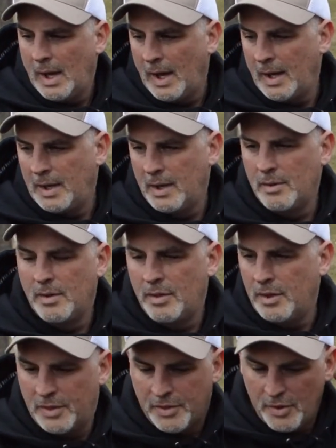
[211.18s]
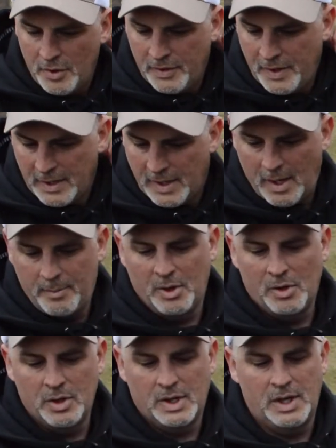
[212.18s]
And then the third thing that I'm going
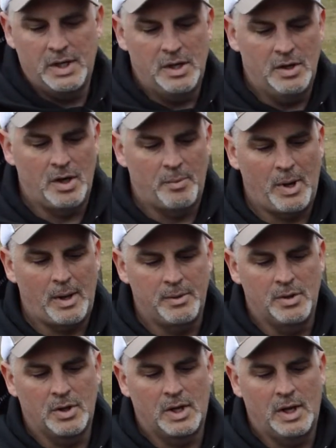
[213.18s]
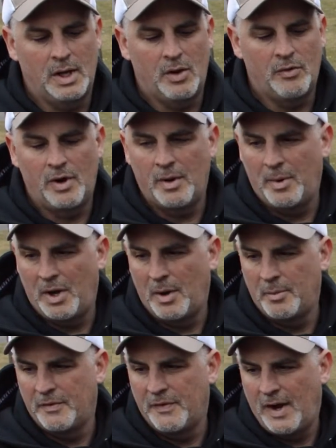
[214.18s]
to hook into here, and I'll probably hook it in over on my
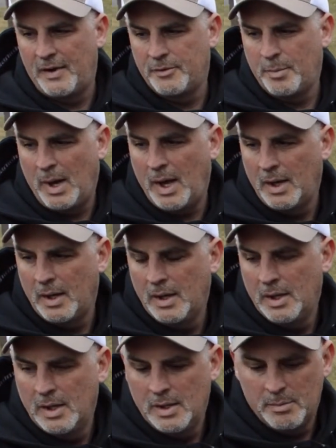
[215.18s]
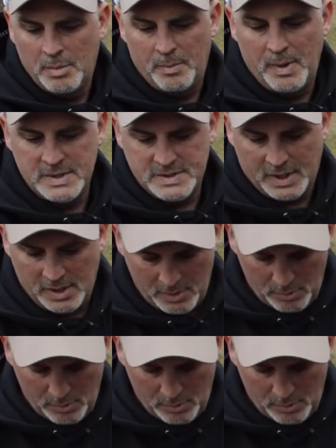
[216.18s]
number 5 spot, but basically